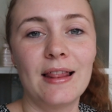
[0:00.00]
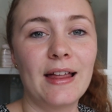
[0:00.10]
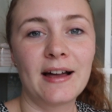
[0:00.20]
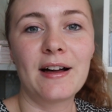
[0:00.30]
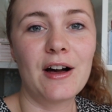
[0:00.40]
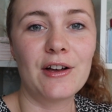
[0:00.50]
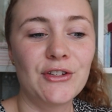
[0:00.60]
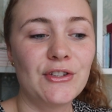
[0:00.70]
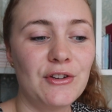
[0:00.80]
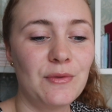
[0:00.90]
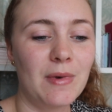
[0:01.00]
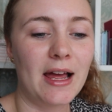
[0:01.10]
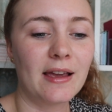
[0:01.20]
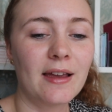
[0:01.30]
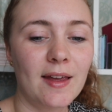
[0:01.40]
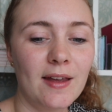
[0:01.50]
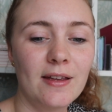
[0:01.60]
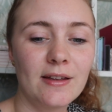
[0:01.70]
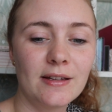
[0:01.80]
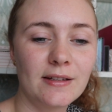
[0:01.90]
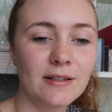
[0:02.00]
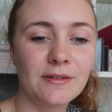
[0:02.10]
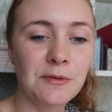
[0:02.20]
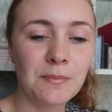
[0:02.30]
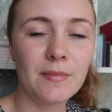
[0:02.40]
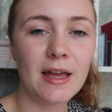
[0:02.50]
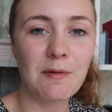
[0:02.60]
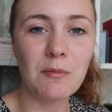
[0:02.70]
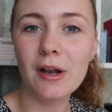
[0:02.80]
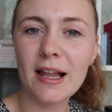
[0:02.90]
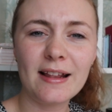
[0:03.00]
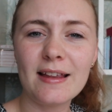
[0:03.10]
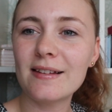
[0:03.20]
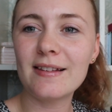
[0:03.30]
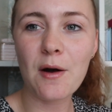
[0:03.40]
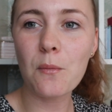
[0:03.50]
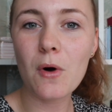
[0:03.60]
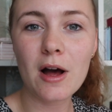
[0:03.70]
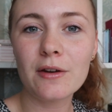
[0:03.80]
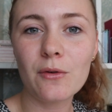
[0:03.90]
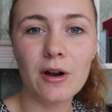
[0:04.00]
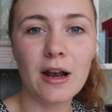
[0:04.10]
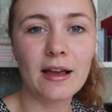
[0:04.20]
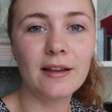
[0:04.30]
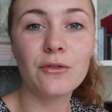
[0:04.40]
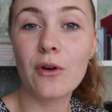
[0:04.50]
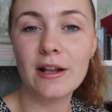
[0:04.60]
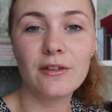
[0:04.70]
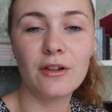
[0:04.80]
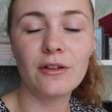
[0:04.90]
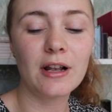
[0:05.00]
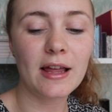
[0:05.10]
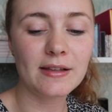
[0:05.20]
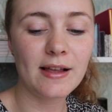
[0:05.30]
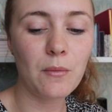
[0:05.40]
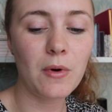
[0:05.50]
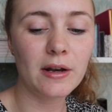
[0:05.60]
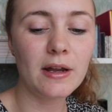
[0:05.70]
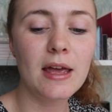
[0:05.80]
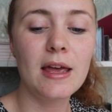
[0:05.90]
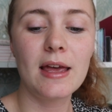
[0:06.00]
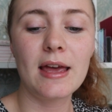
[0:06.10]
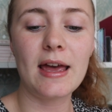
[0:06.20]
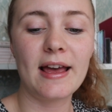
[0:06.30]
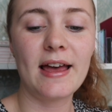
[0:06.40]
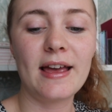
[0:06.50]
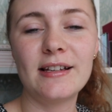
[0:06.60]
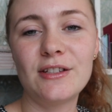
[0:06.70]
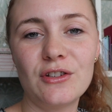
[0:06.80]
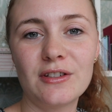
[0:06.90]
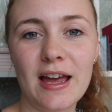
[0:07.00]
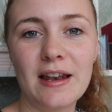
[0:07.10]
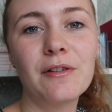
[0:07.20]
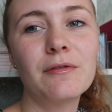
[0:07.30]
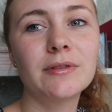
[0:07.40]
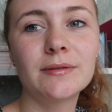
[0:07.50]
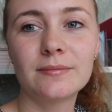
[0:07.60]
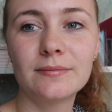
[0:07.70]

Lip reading: a costume like emulating someone or like trying to look like someone. It's just kind of,